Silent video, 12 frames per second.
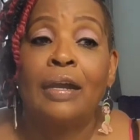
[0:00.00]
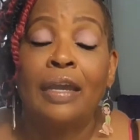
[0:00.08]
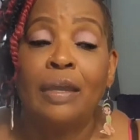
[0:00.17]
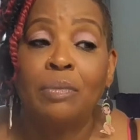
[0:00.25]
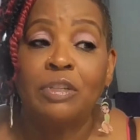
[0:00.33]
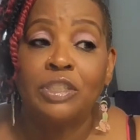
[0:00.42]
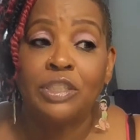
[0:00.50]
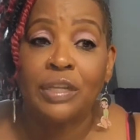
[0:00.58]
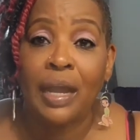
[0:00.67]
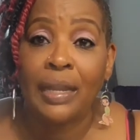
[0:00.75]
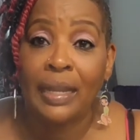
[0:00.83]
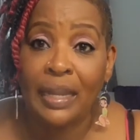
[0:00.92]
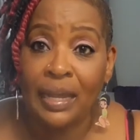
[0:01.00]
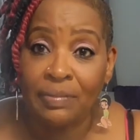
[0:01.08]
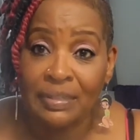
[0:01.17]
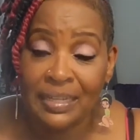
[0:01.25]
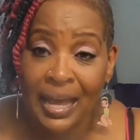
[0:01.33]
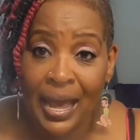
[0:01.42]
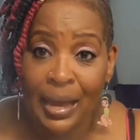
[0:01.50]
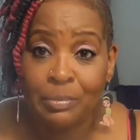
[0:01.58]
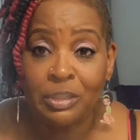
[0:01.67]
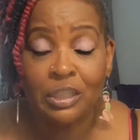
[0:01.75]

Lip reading: He was shot 11 times.